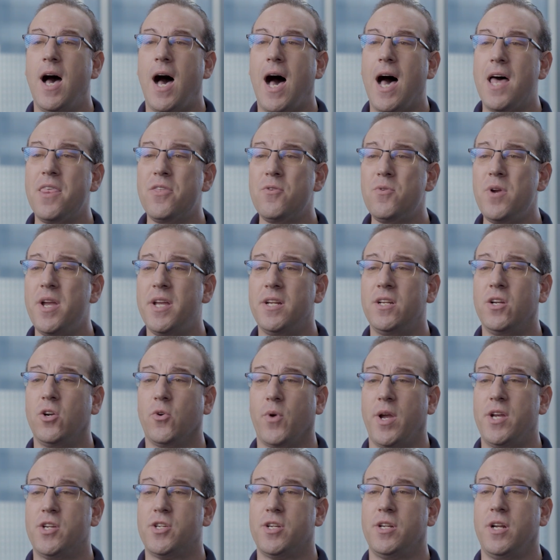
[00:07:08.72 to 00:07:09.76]
Other
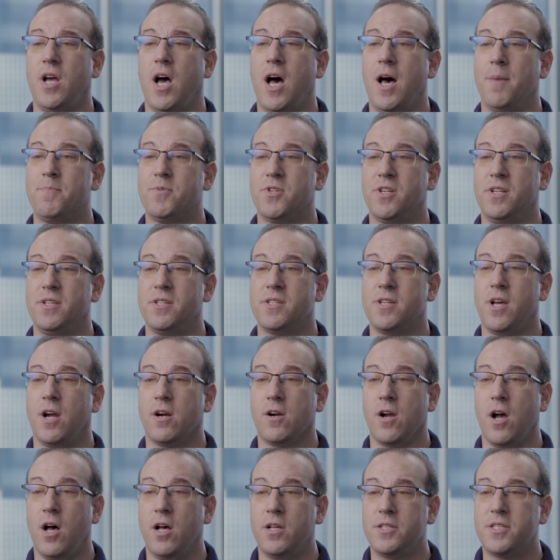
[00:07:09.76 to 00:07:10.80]
integration options
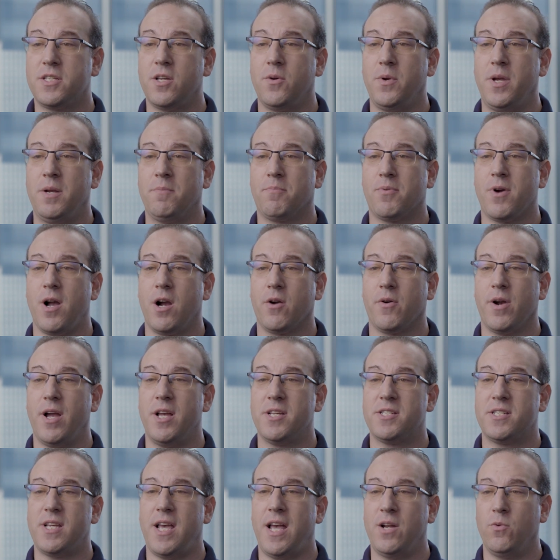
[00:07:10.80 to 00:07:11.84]
are also in
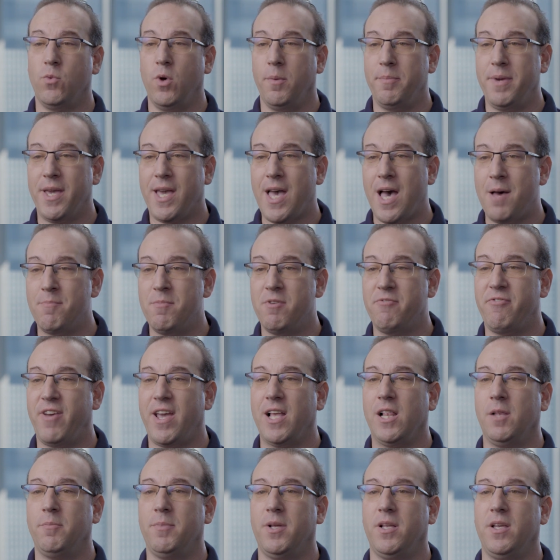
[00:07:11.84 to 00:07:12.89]
progress and will become
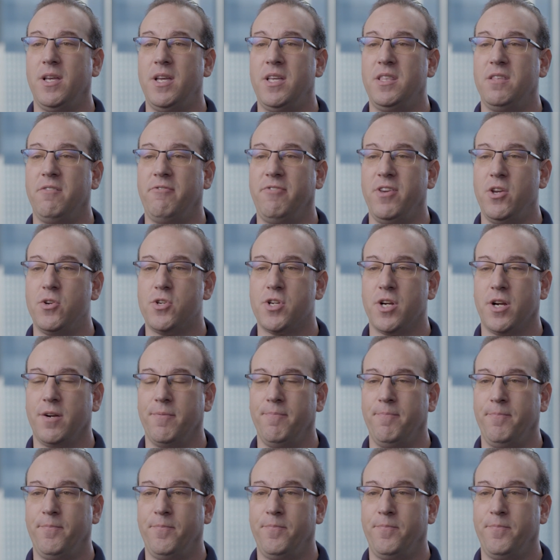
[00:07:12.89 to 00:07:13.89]
available in the future.